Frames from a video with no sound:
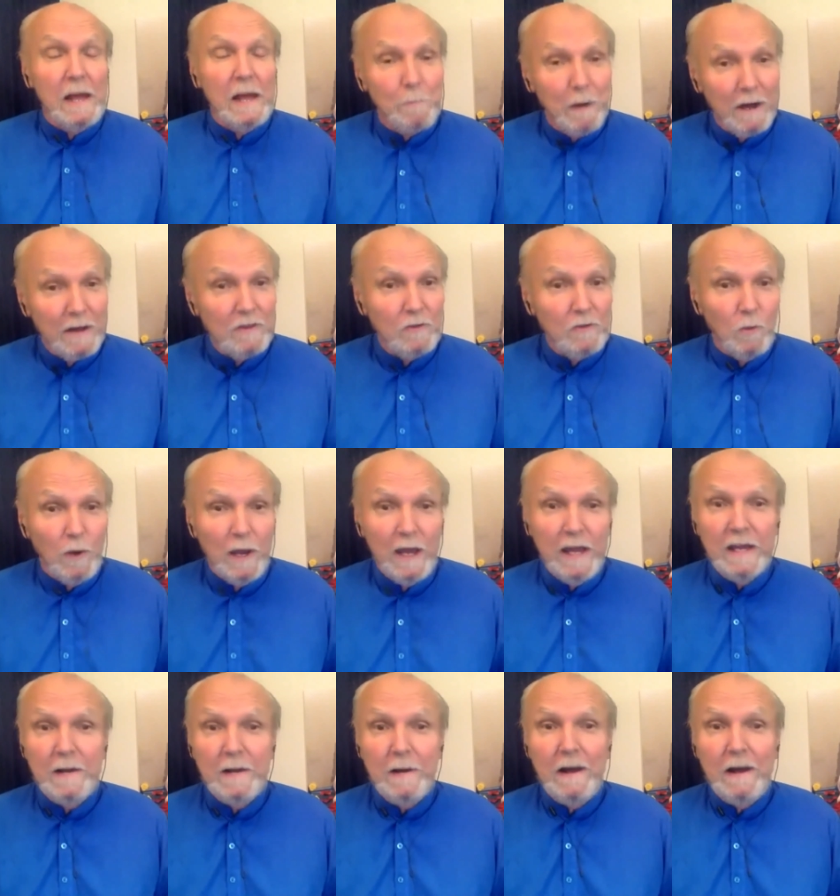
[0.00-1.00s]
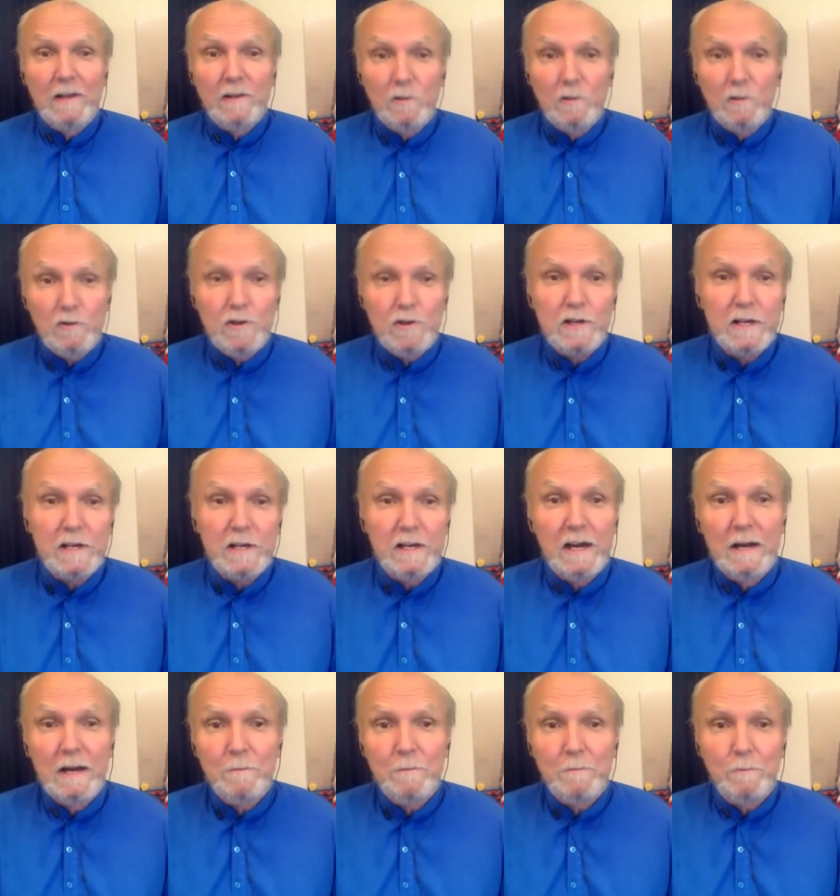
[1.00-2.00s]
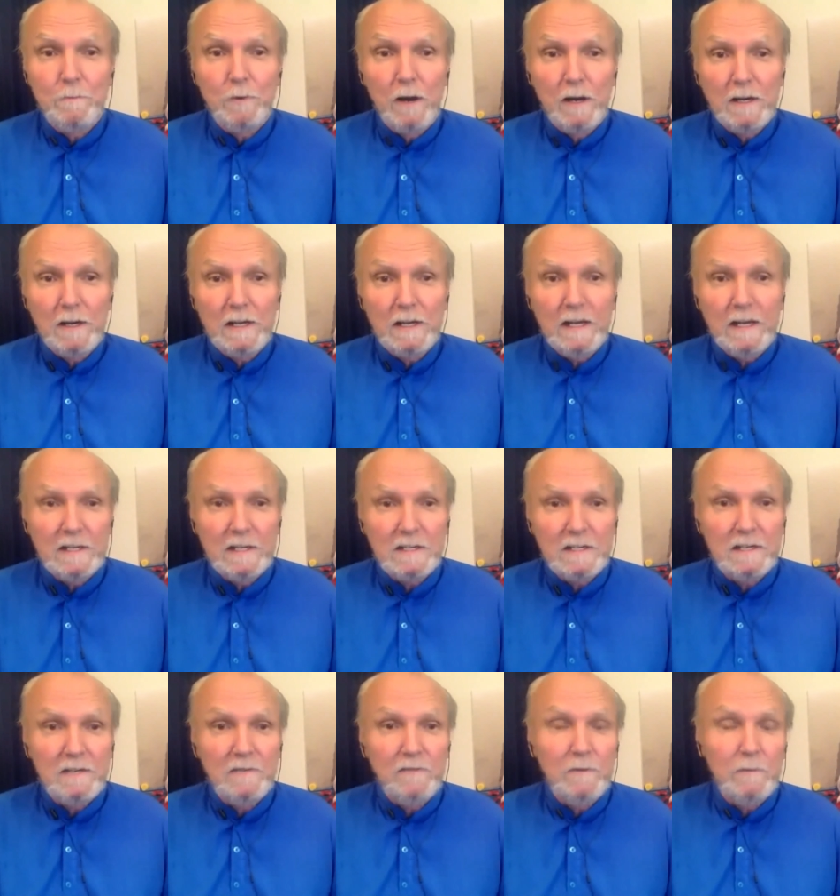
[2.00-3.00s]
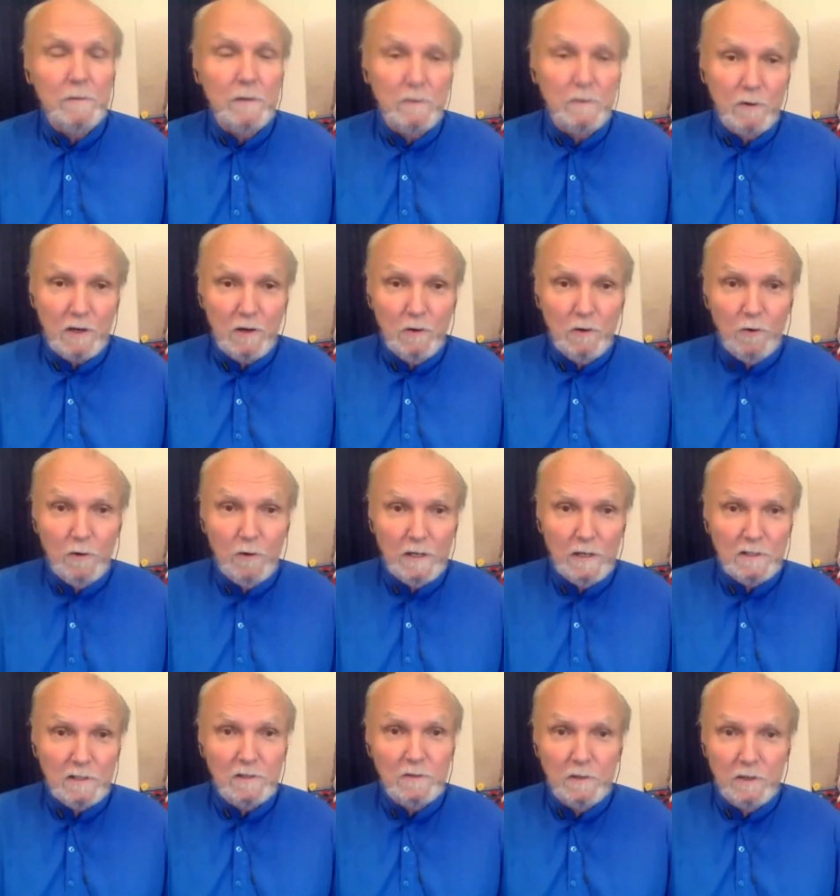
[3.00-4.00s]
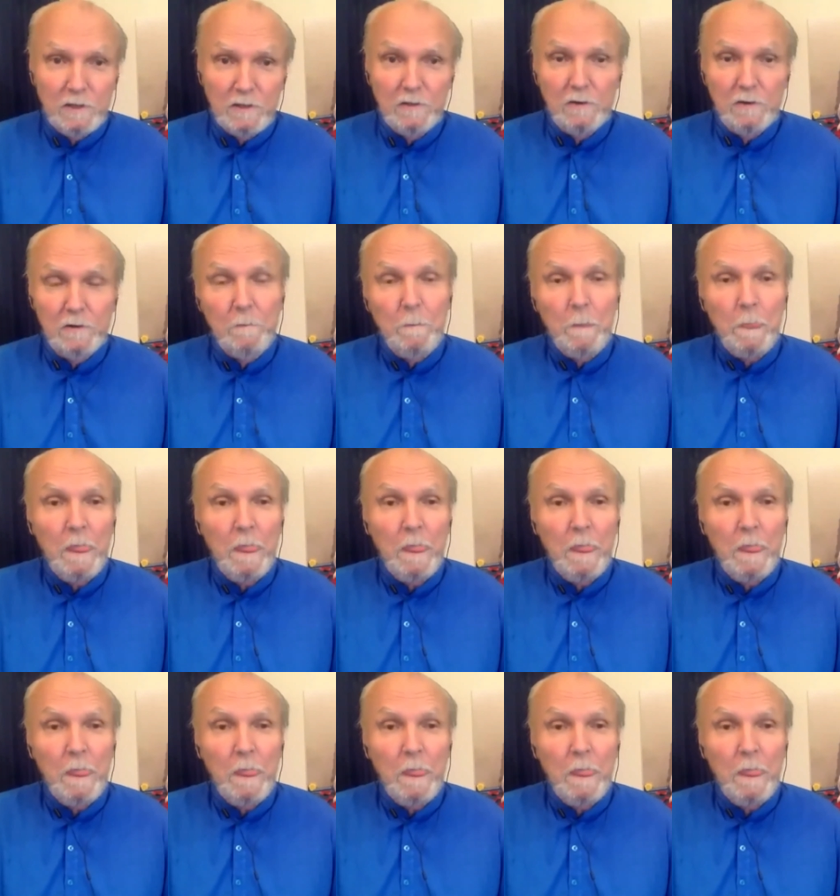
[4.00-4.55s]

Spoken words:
By the way, I'm broadcasting from our recording studio,